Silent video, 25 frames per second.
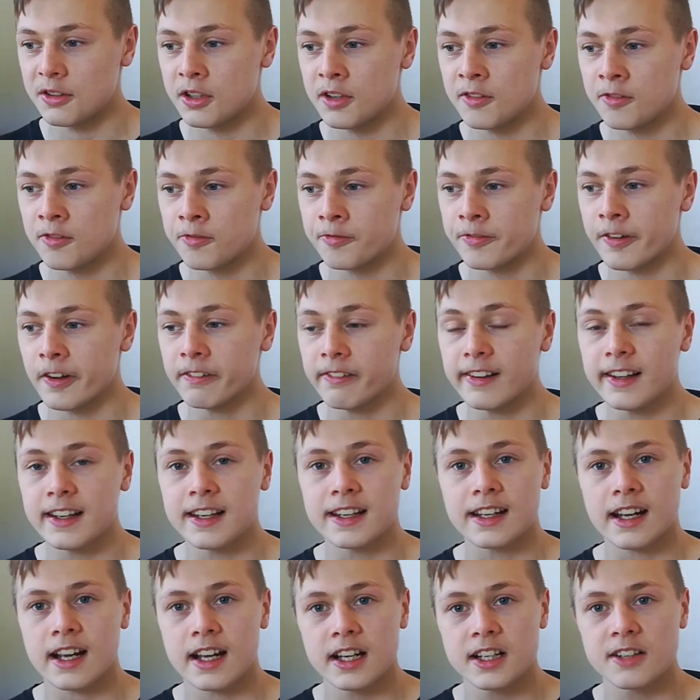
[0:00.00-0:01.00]
felt like
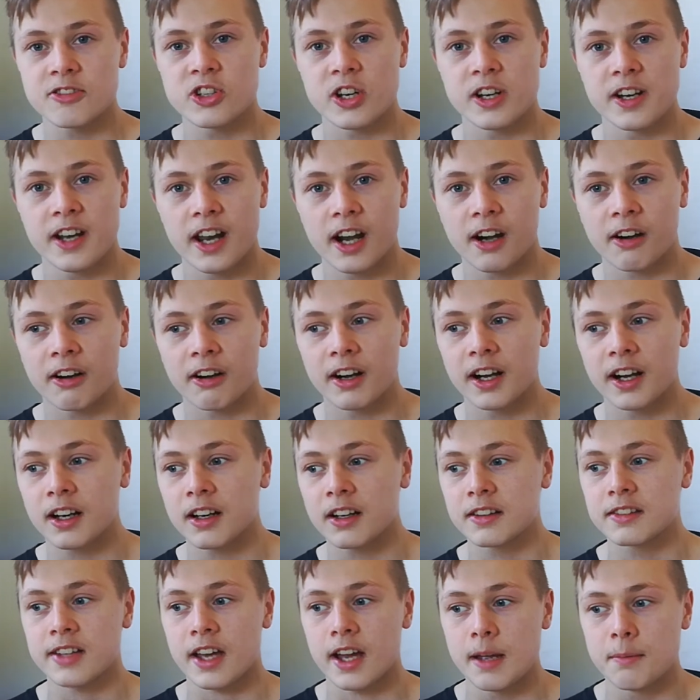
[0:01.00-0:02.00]
kind of generic
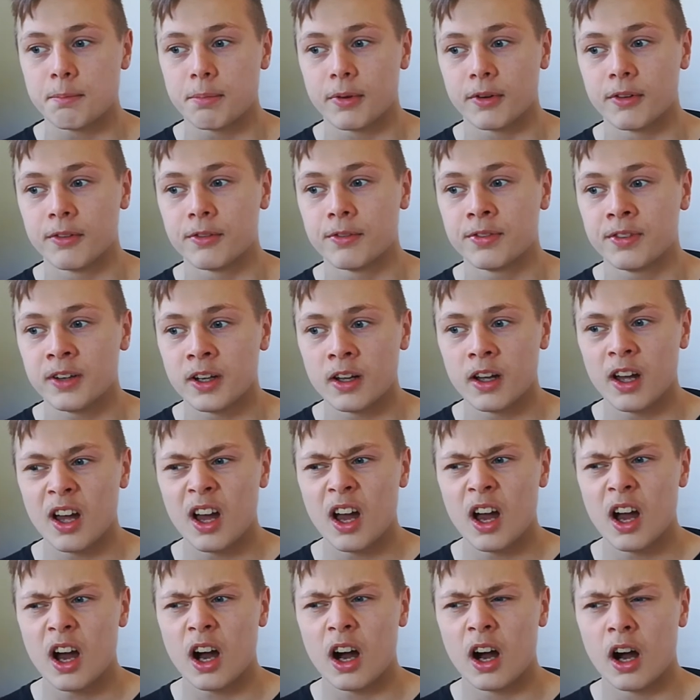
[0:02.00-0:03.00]
type of
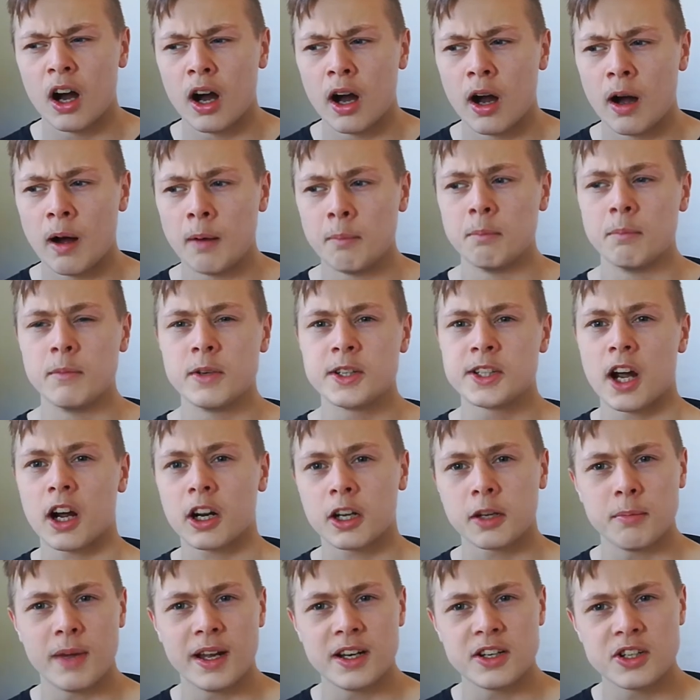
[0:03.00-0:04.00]

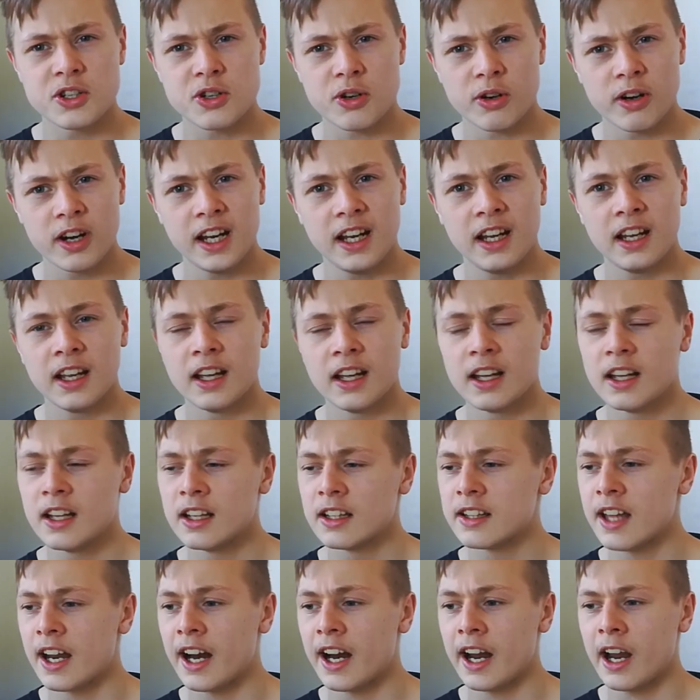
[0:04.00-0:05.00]
documentary
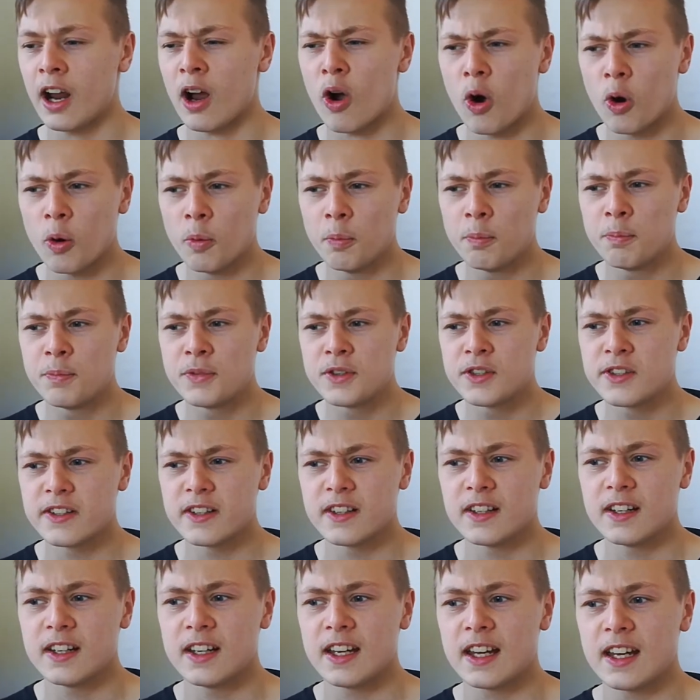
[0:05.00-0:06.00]
that I hoped
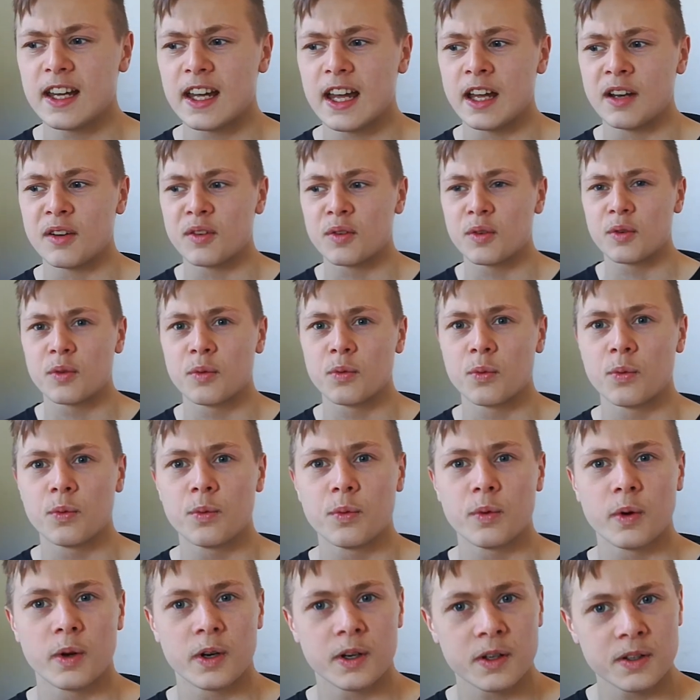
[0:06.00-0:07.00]
it
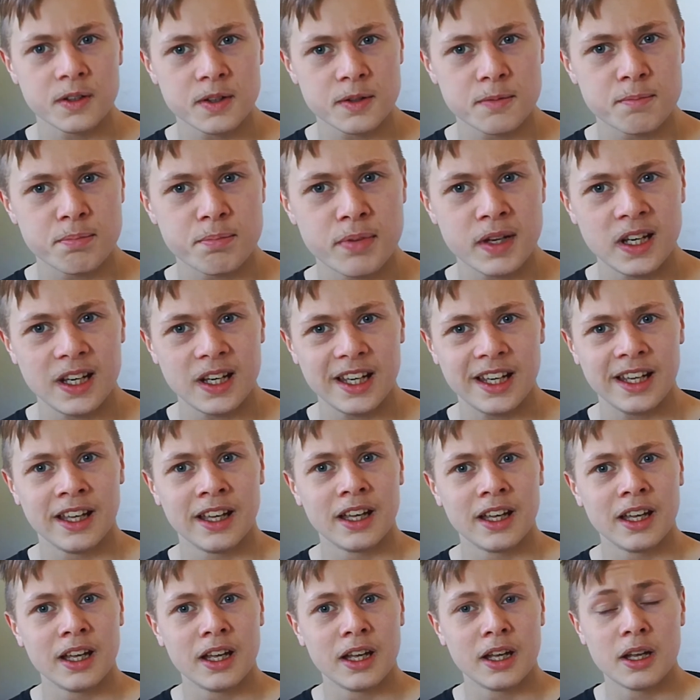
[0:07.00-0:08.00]
wouldn't be,
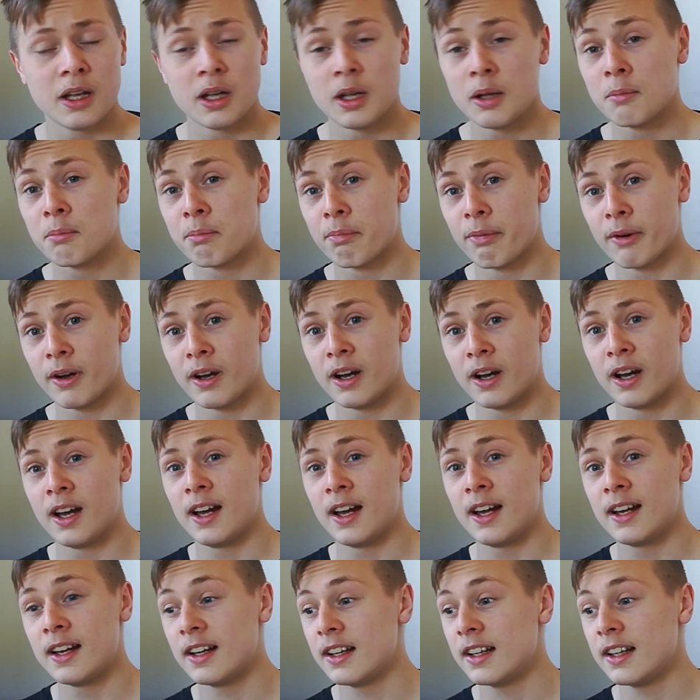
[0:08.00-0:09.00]
but